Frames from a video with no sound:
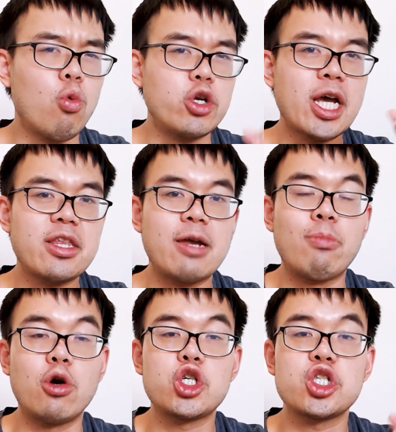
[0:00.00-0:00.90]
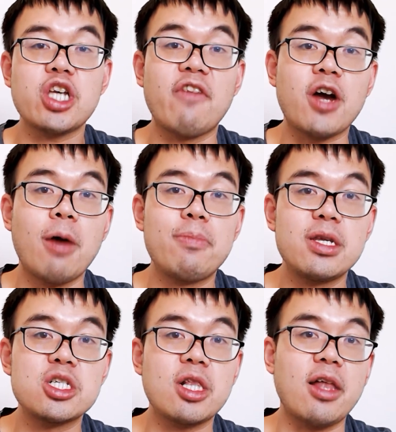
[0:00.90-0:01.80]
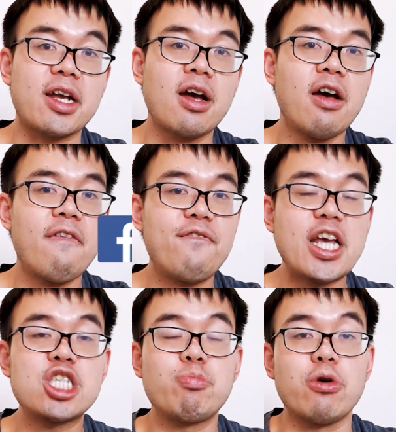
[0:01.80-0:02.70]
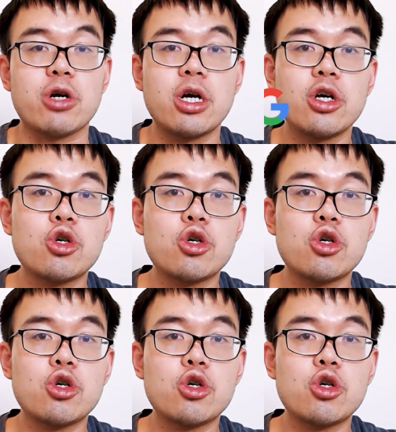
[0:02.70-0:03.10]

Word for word: where you had the emergence of companies like Facebook,